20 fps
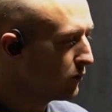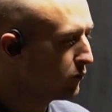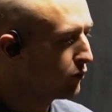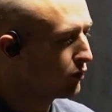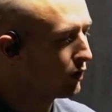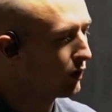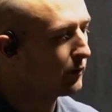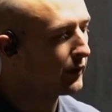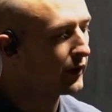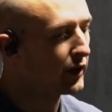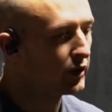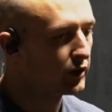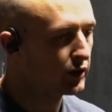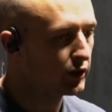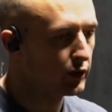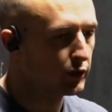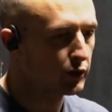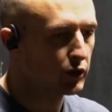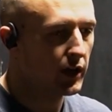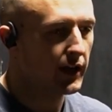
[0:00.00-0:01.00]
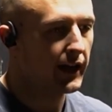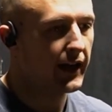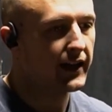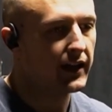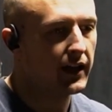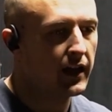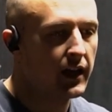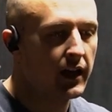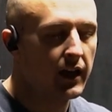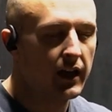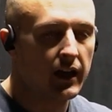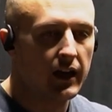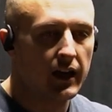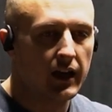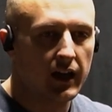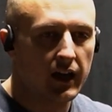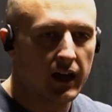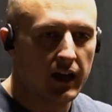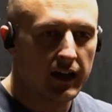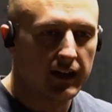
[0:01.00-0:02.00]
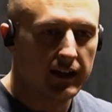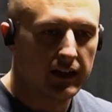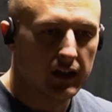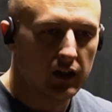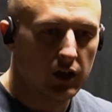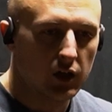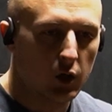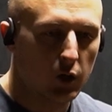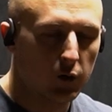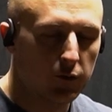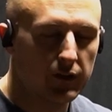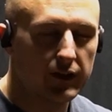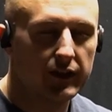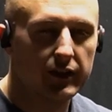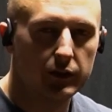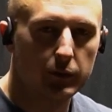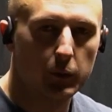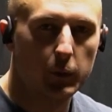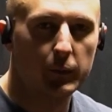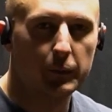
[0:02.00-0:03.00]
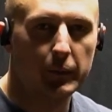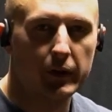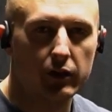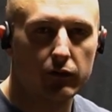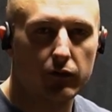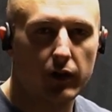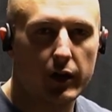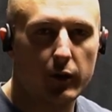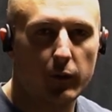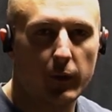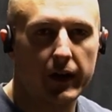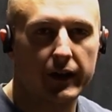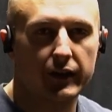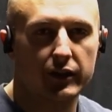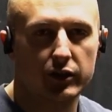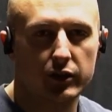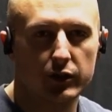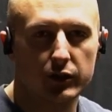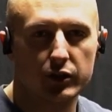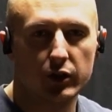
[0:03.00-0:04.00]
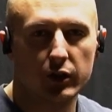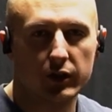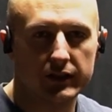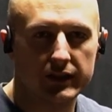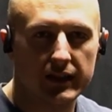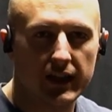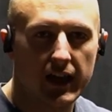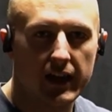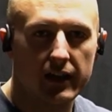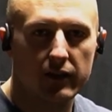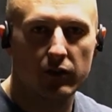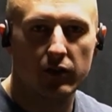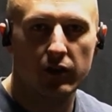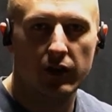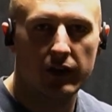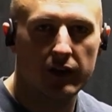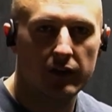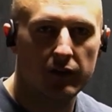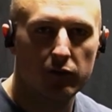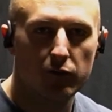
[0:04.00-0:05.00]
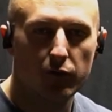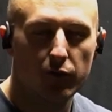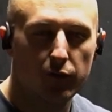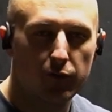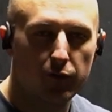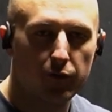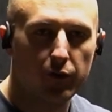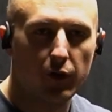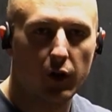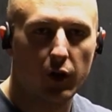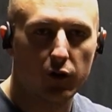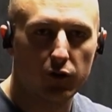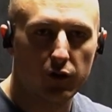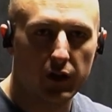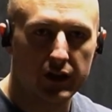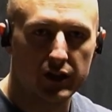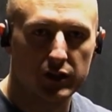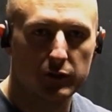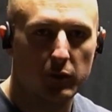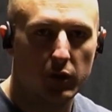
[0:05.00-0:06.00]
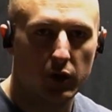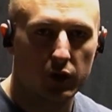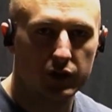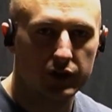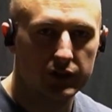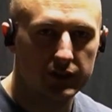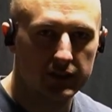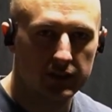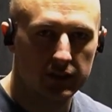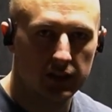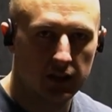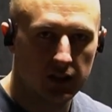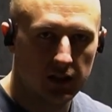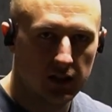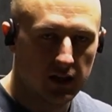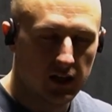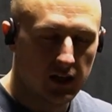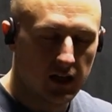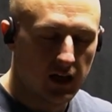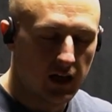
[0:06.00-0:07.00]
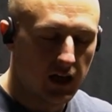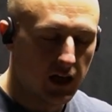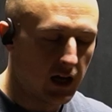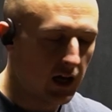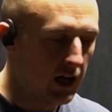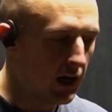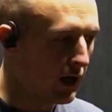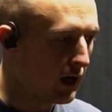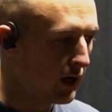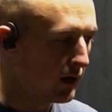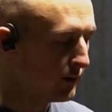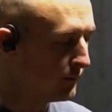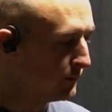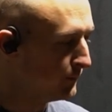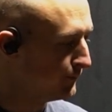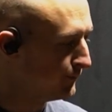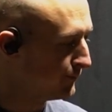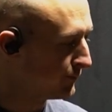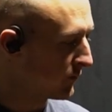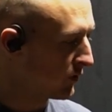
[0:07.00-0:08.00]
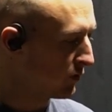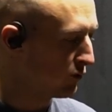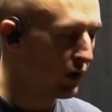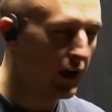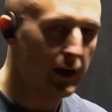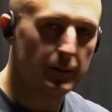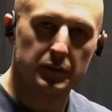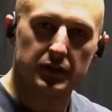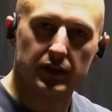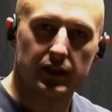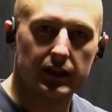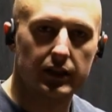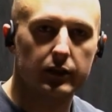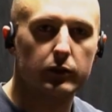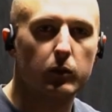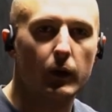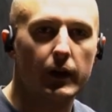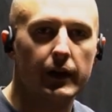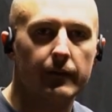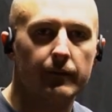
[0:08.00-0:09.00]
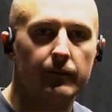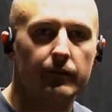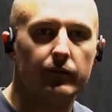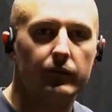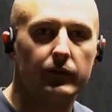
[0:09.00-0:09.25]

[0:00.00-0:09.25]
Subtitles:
Probably going to try get, hopefully this would be the right weight to do sort of 10 full range of motion reps of this weight.